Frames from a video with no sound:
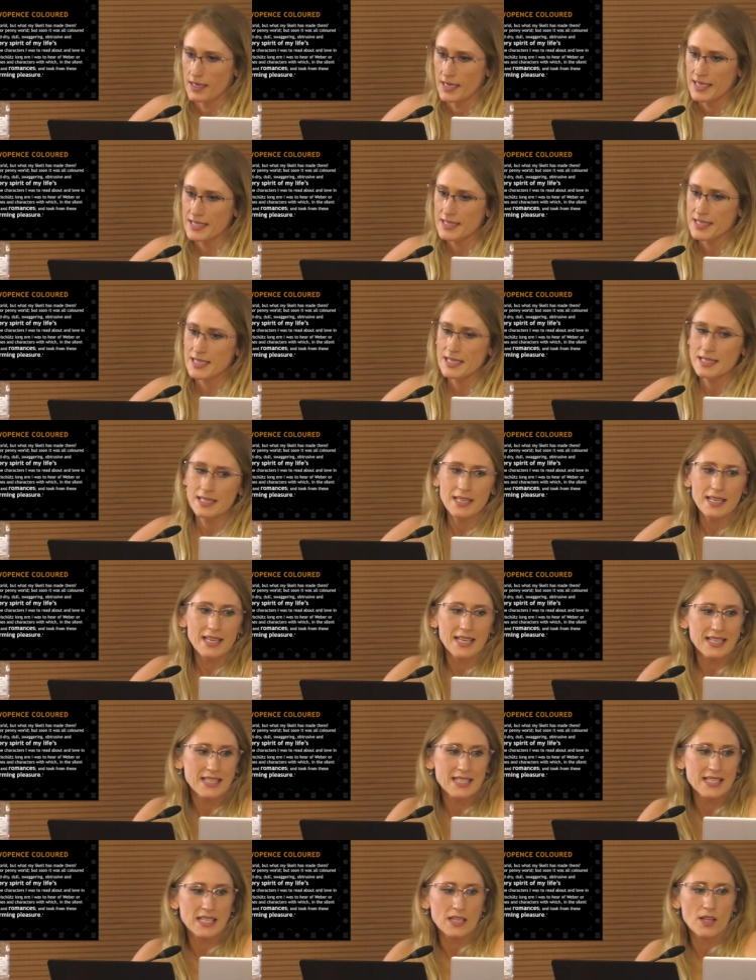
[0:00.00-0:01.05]
In
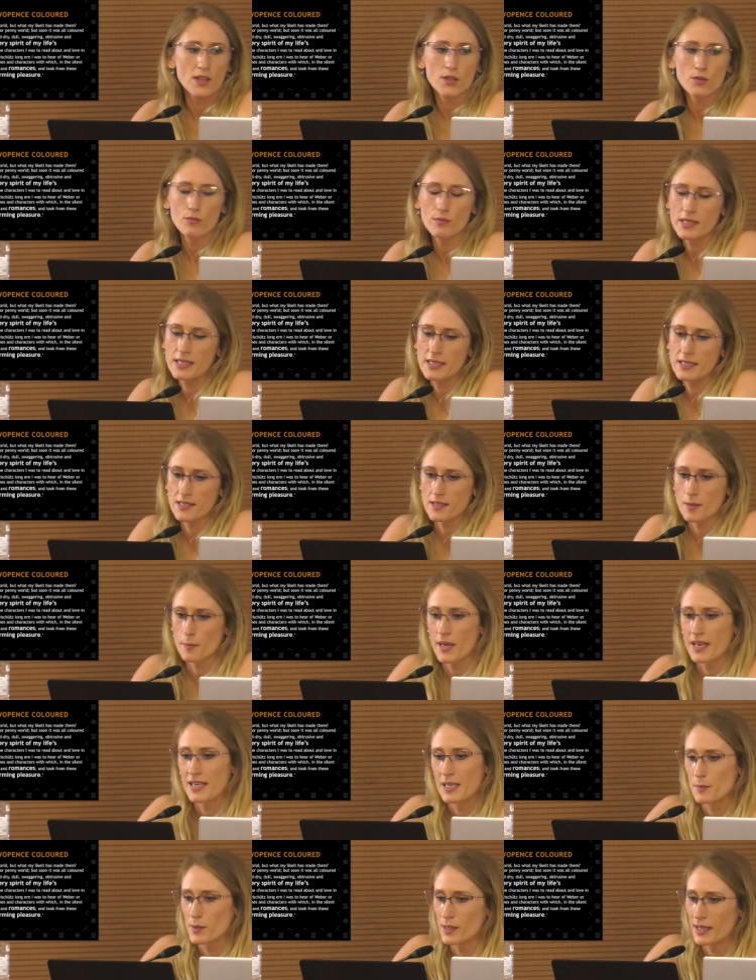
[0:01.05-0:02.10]
1883's A
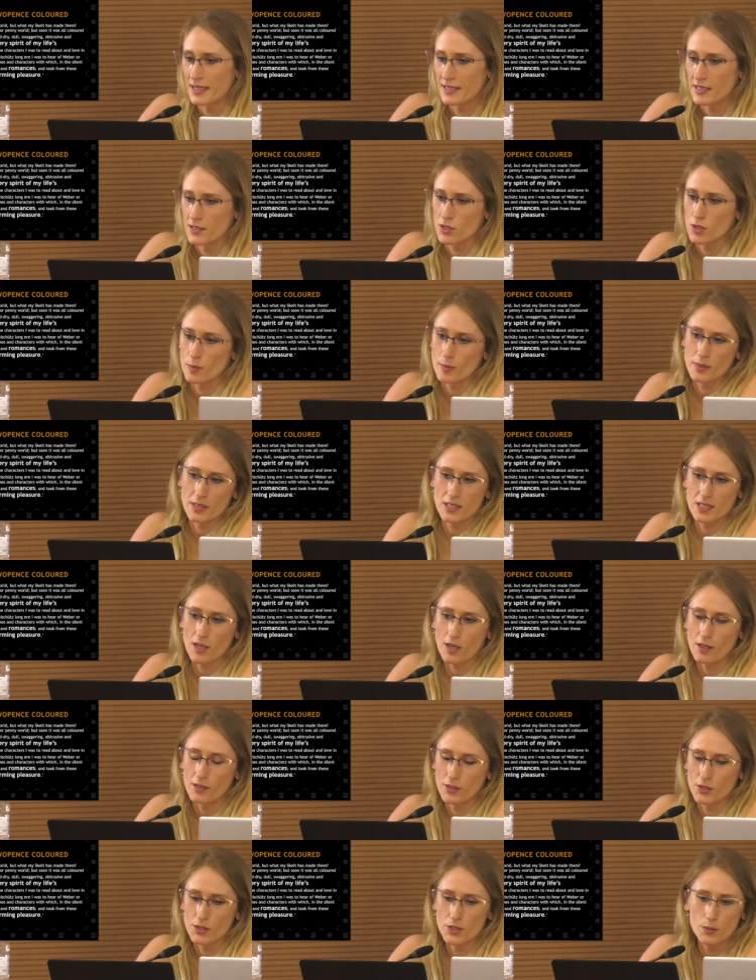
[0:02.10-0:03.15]
Penny Plain and Twopence
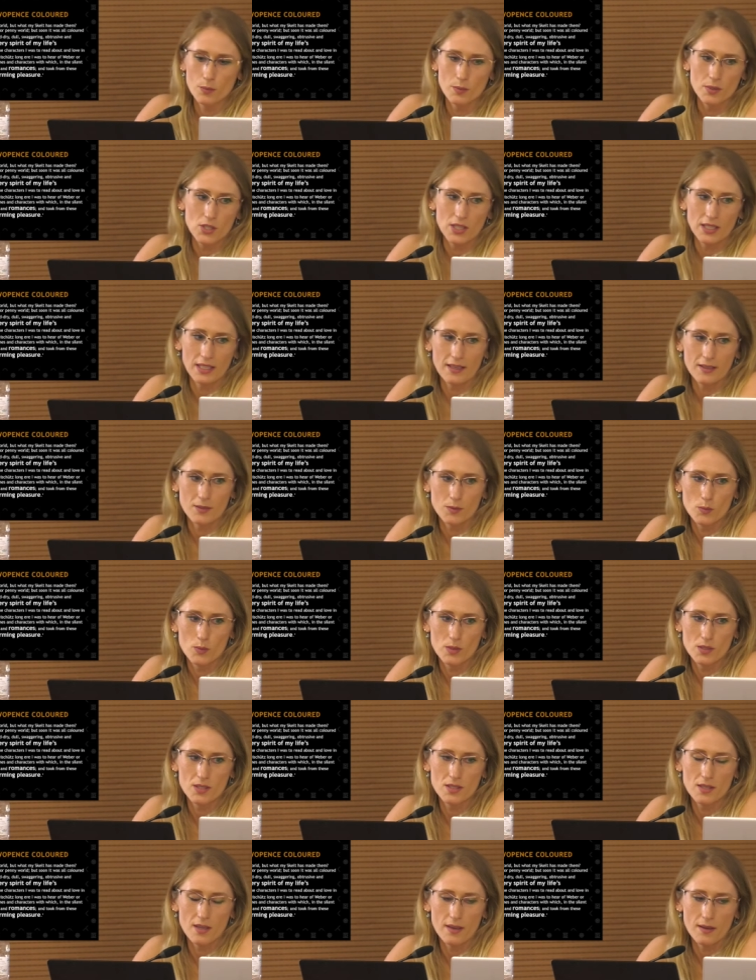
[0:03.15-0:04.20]
Coloured, which again
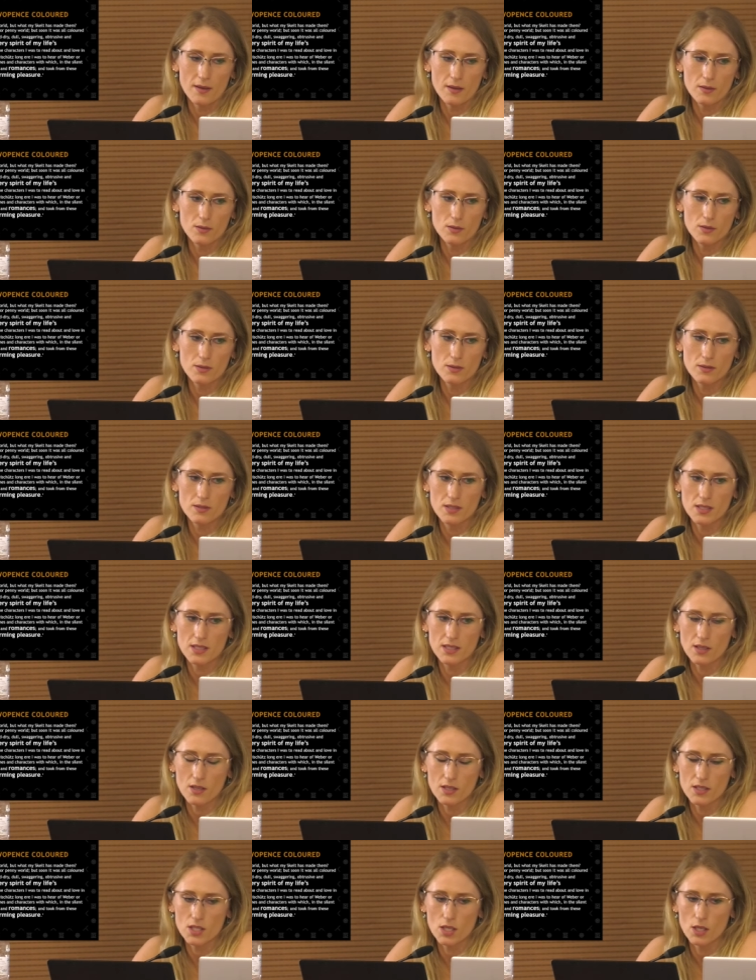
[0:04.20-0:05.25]
was
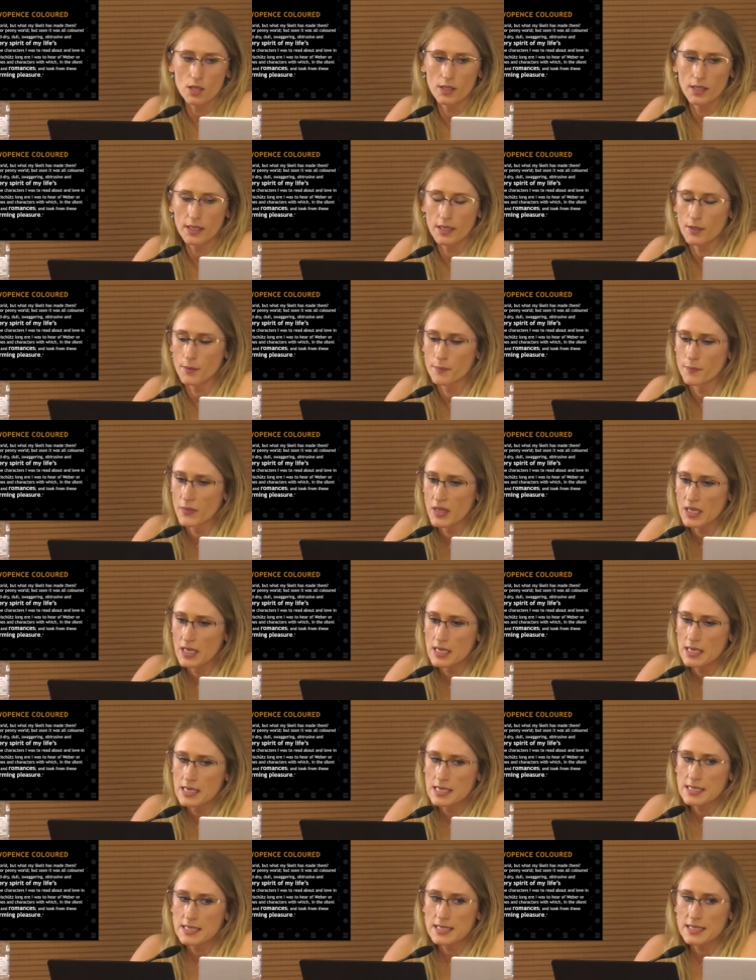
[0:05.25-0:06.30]
discussed earlier,
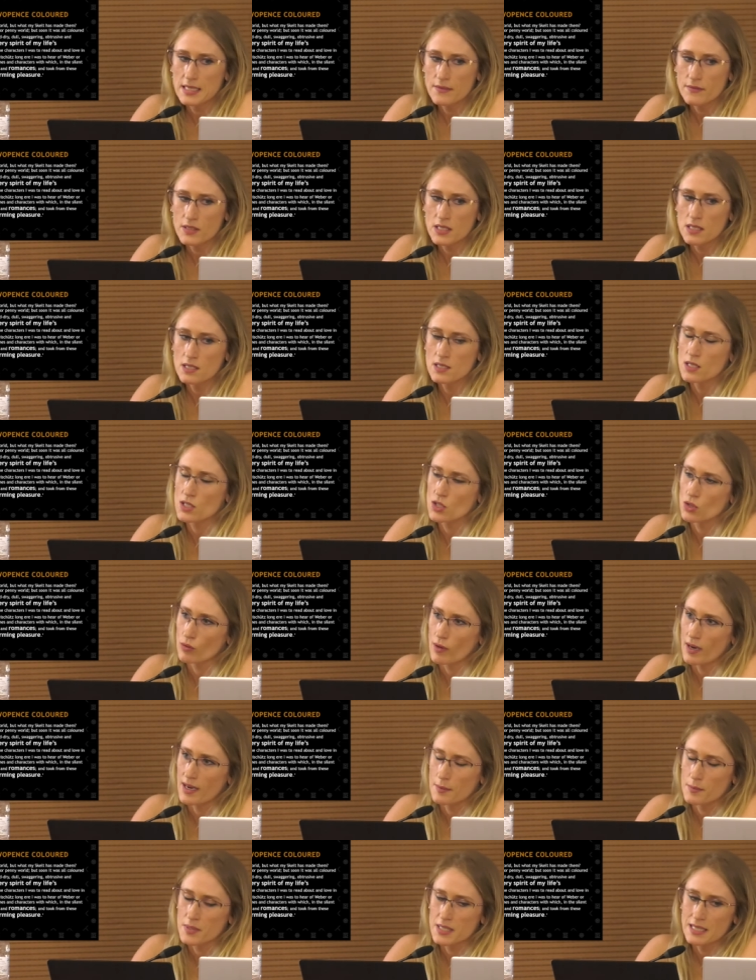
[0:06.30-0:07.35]
Stevenson
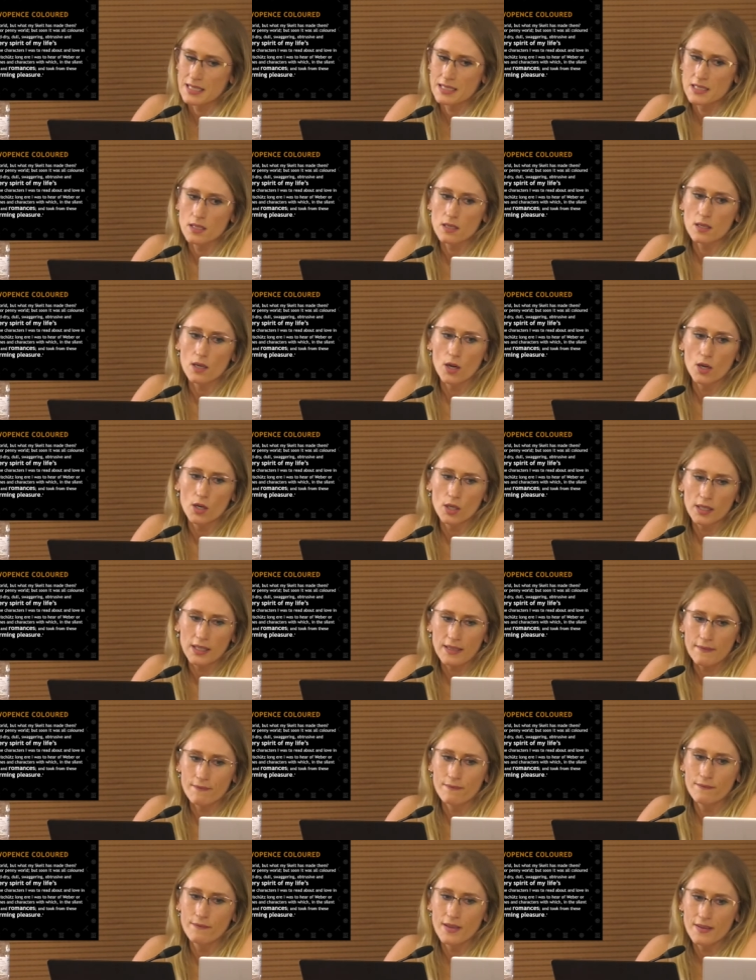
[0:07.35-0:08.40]
describes his
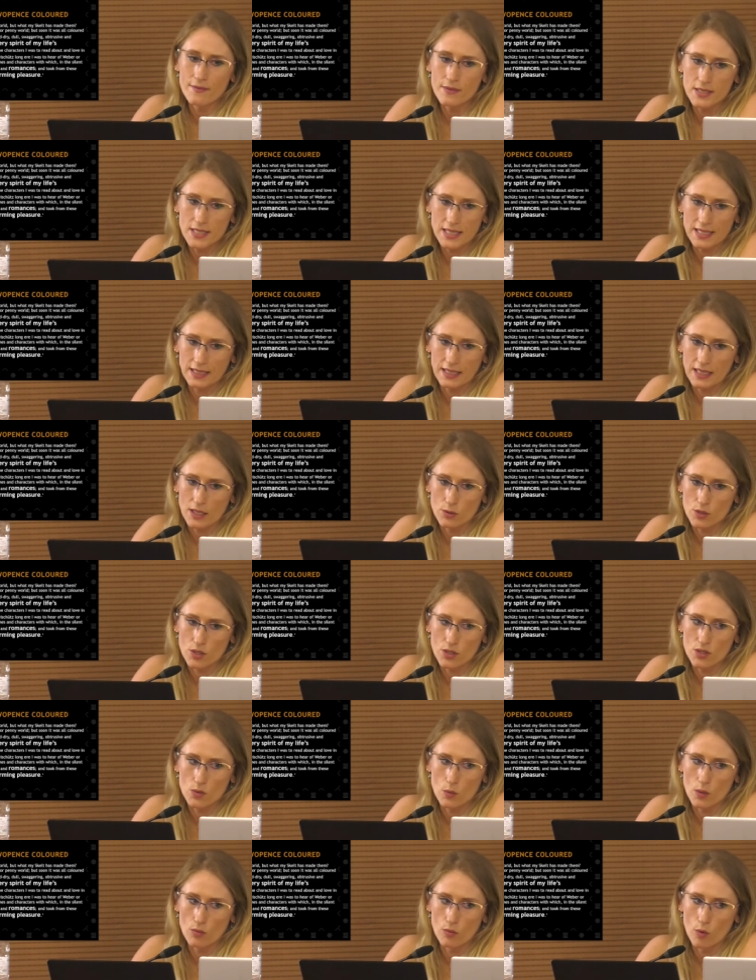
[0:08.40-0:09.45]
early vivid
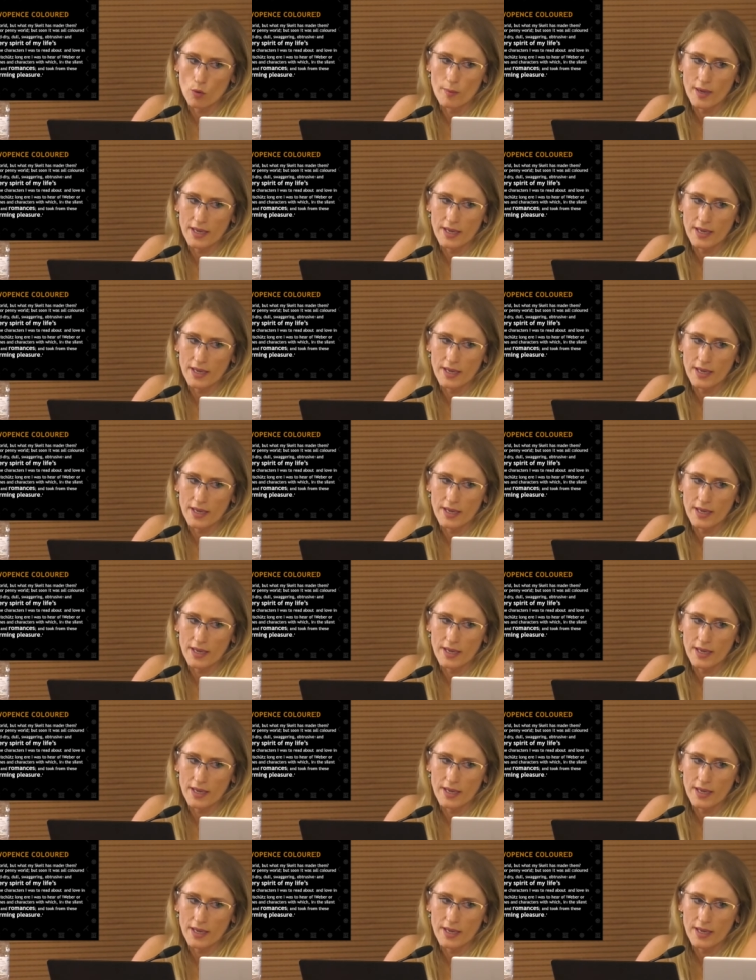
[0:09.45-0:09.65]
encounters with